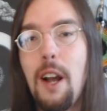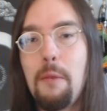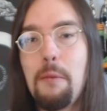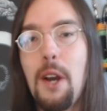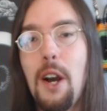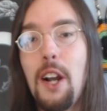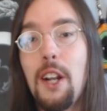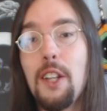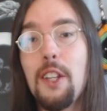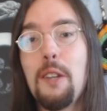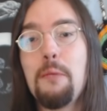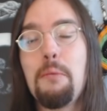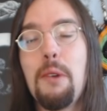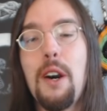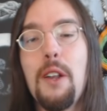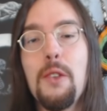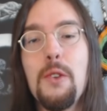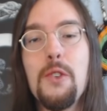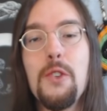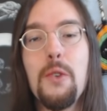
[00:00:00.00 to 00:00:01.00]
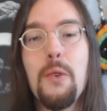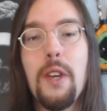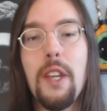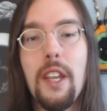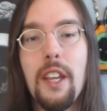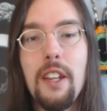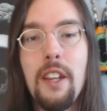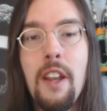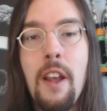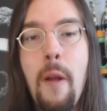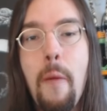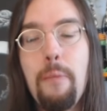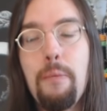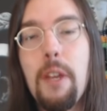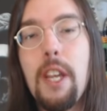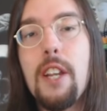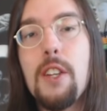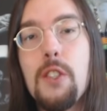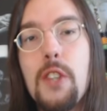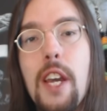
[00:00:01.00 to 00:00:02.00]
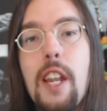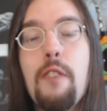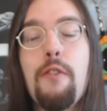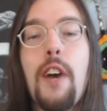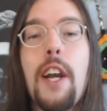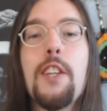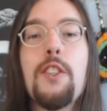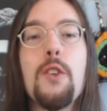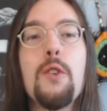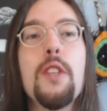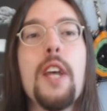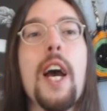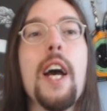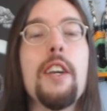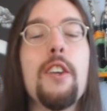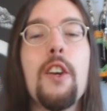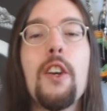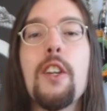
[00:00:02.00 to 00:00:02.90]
I'm not going to bother doing it because then if I do that,